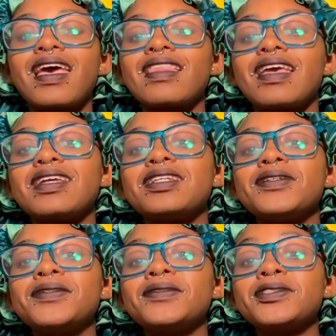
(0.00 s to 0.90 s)
thank
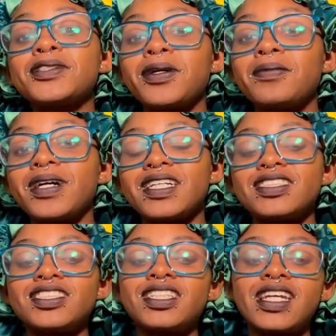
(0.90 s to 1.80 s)
you so
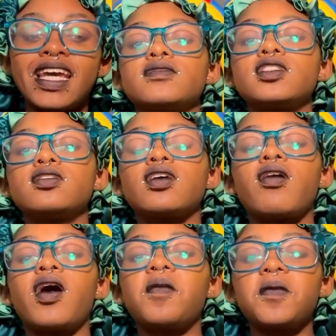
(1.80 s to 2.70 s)
much. So
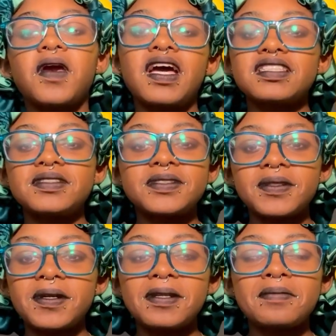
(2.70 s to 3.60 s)
I hope you guys enjoyed